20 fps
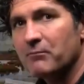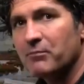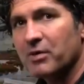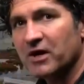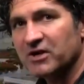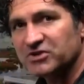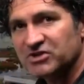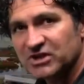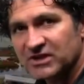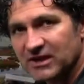
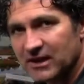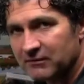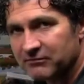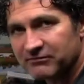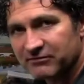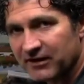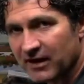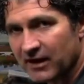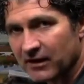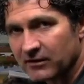punching up
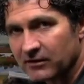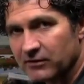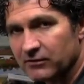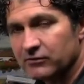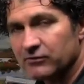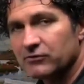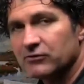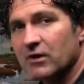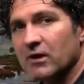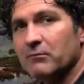
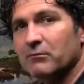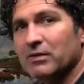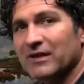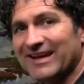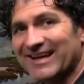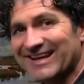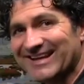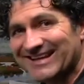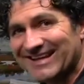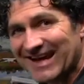values,
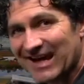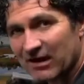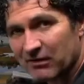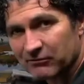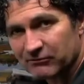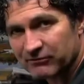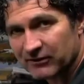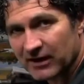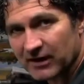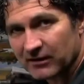playing
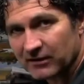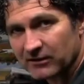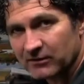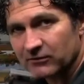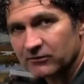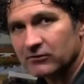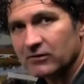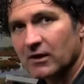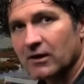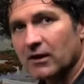down
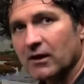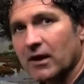values,